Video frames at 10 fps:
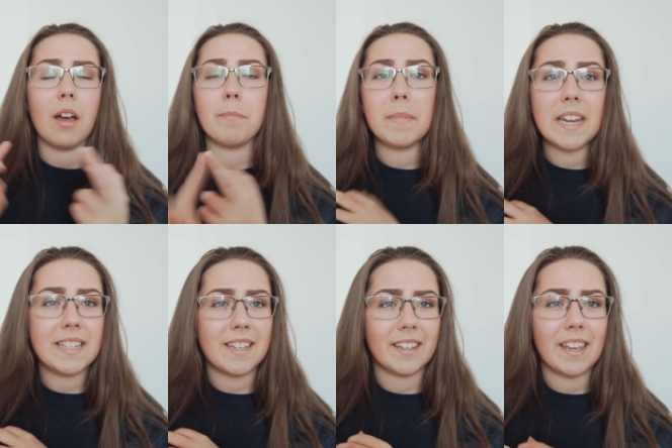
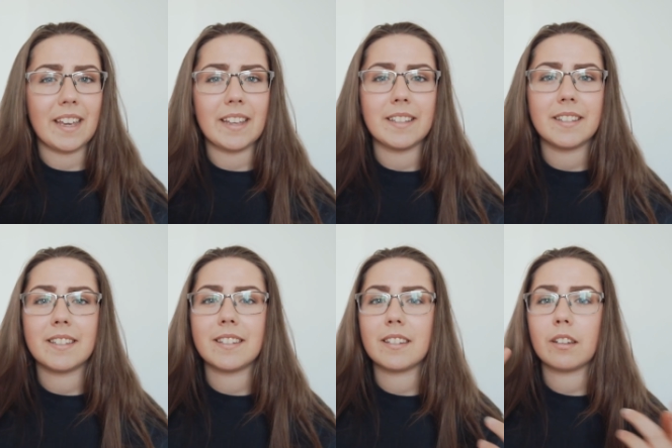media
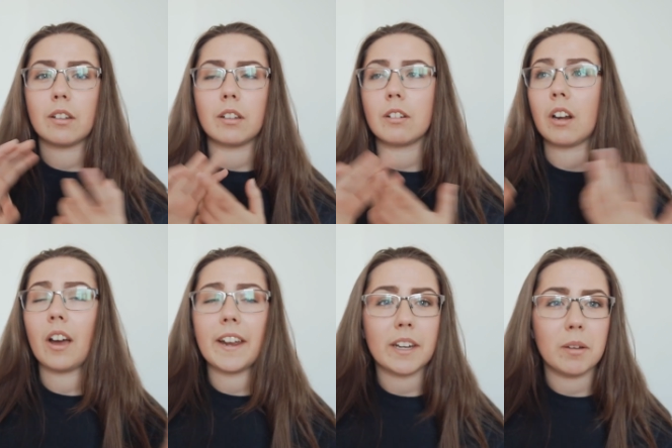kits,
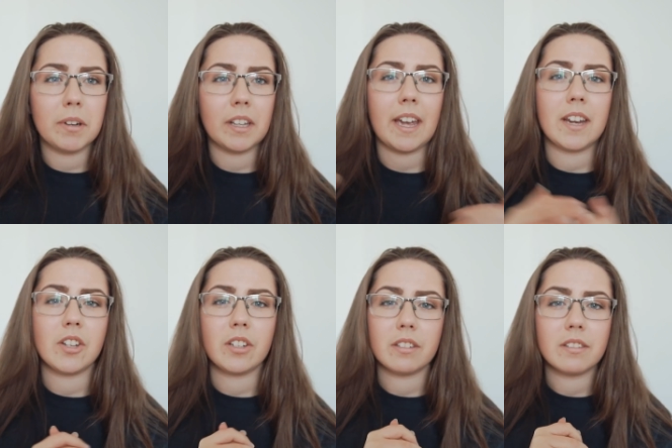client
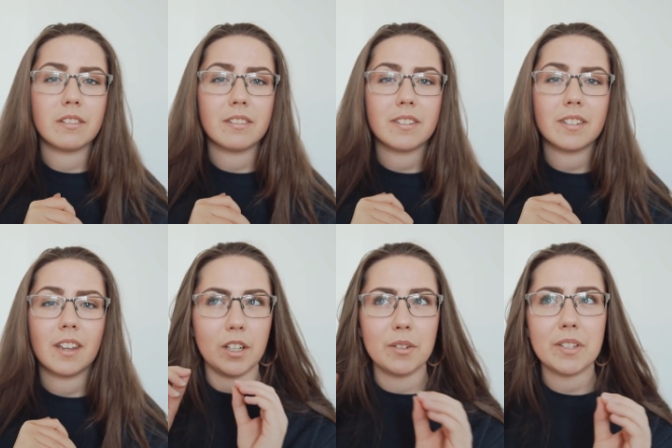communications.
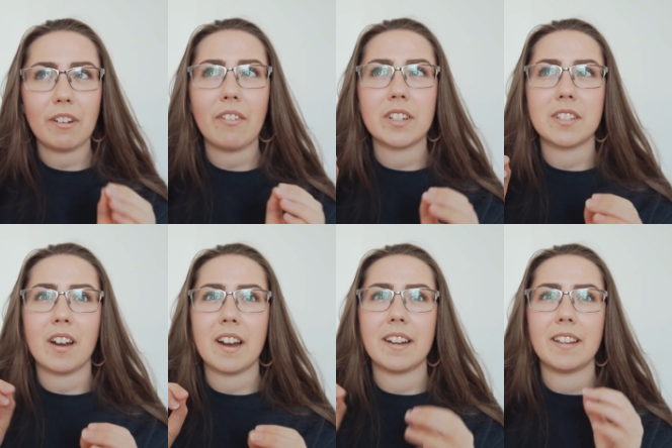Using graphic
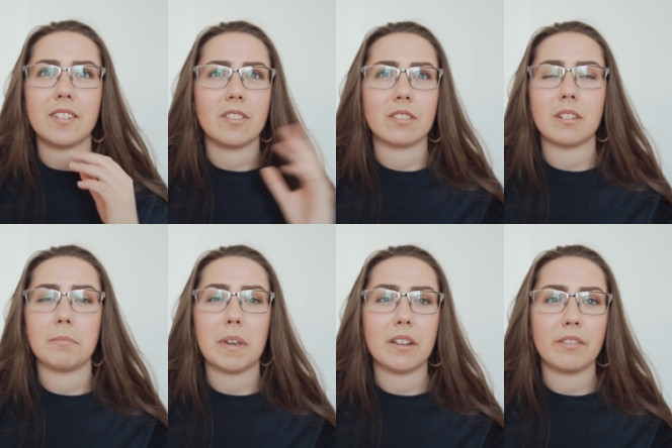design is just going
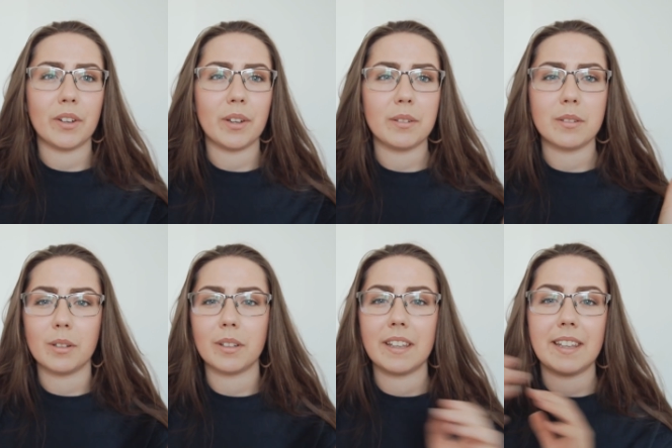to make your photos
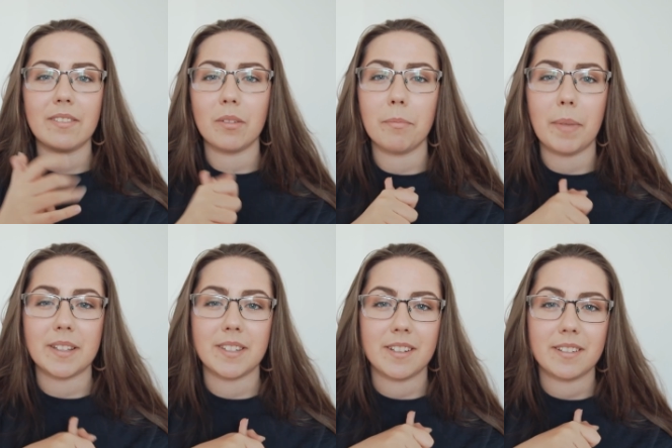look even
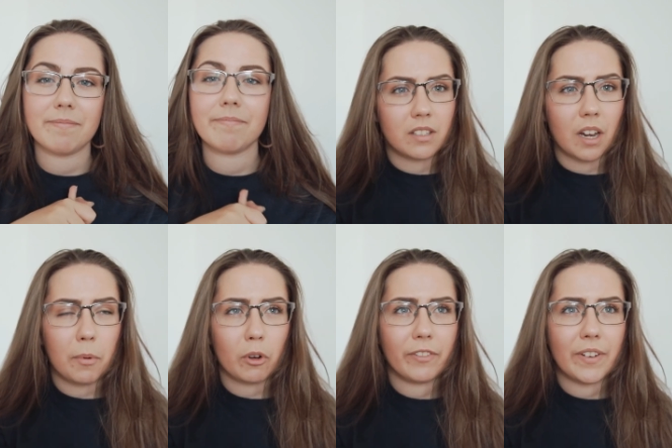better.
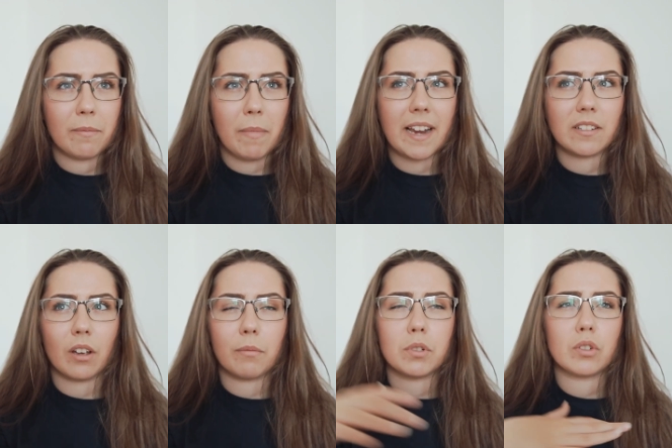Typography makes
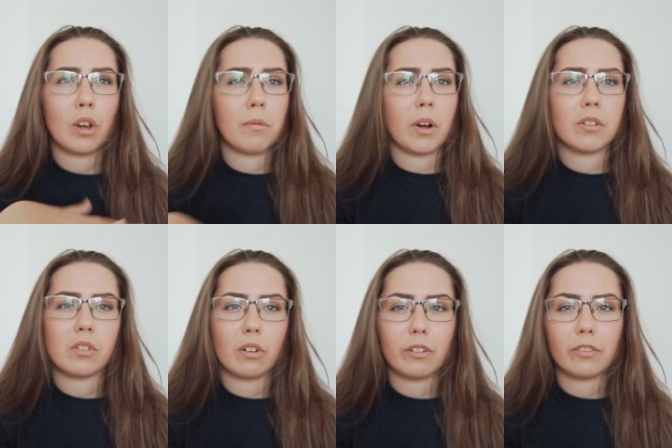up so
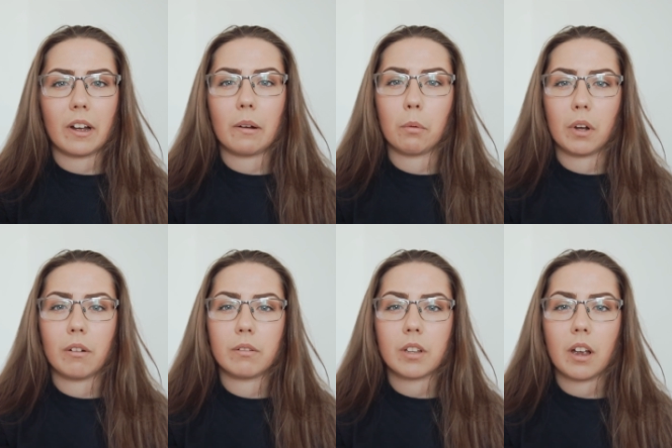much of our
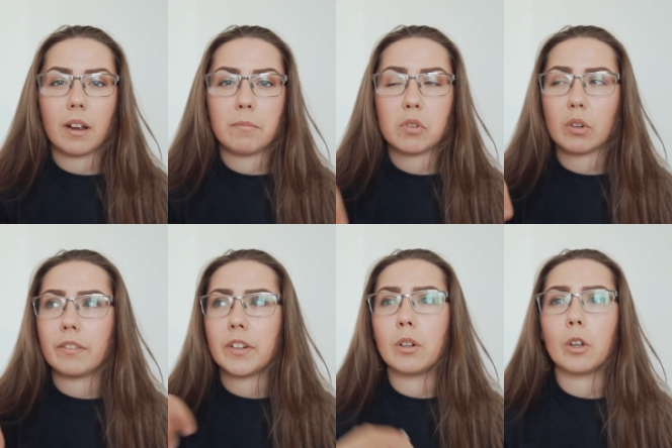world. I'm sure
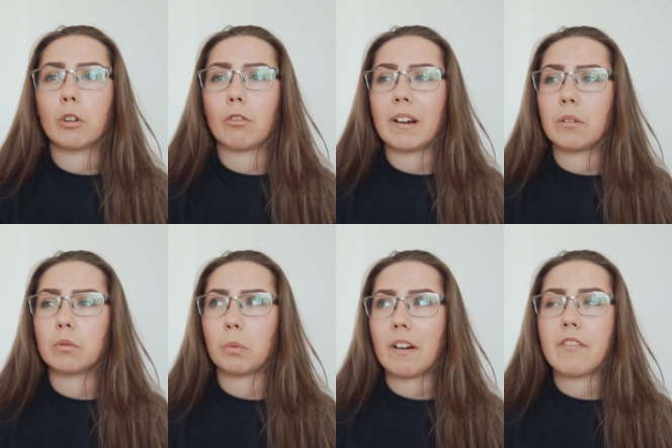if you look
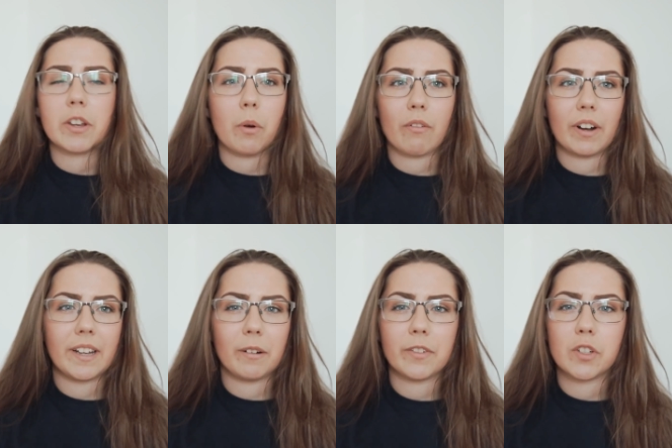around wherever you are right
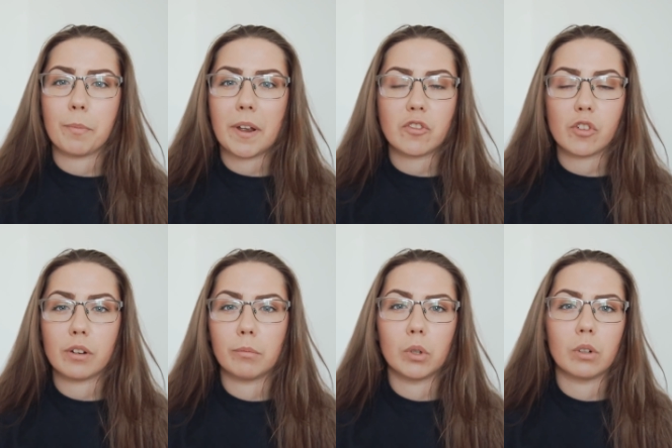now, if it's your
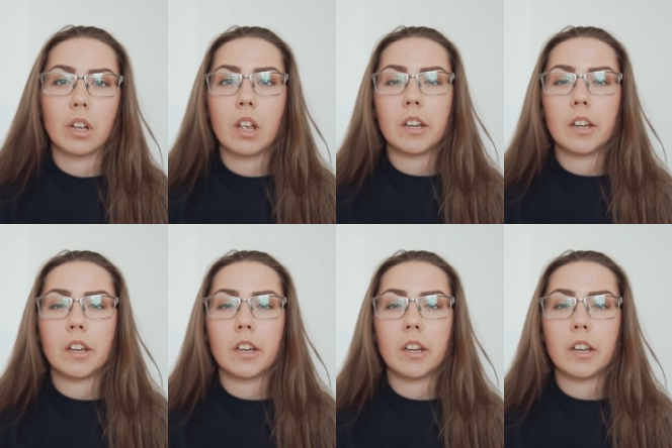bedroom or